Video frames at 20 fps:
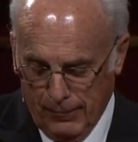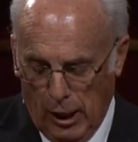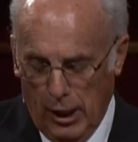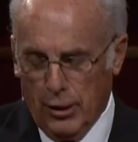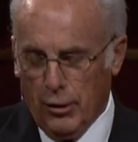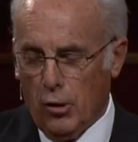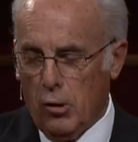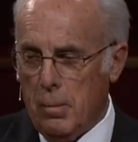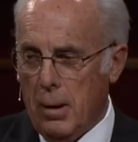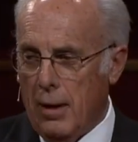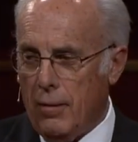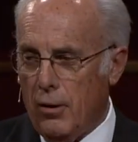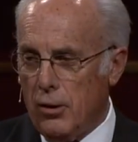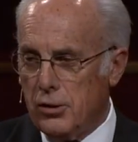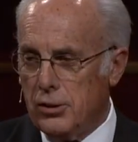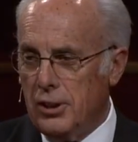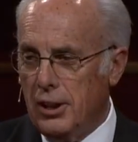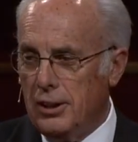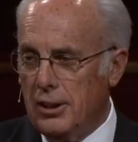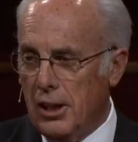I don't know about
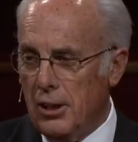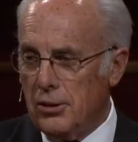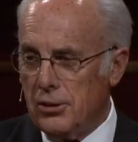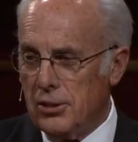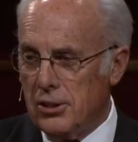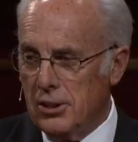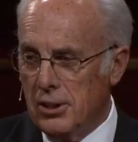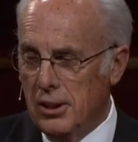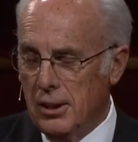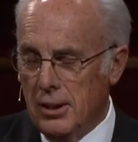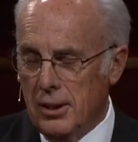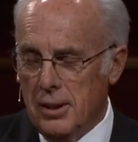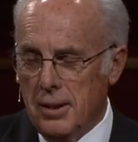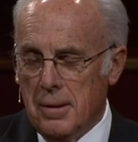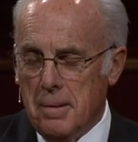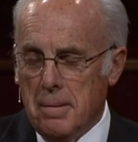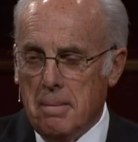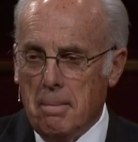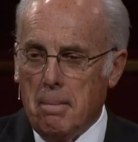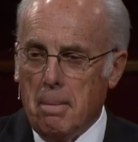those details,
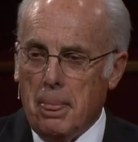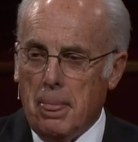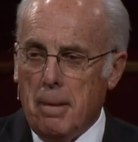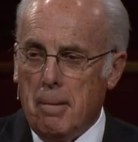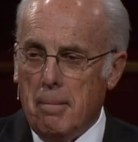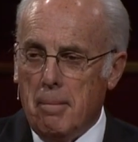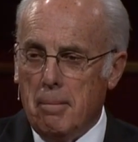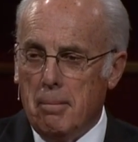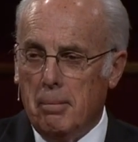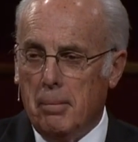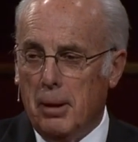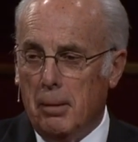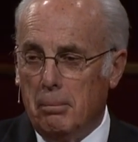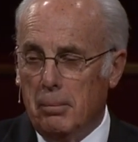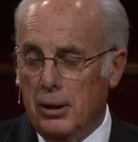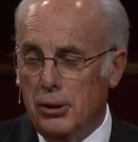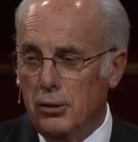but,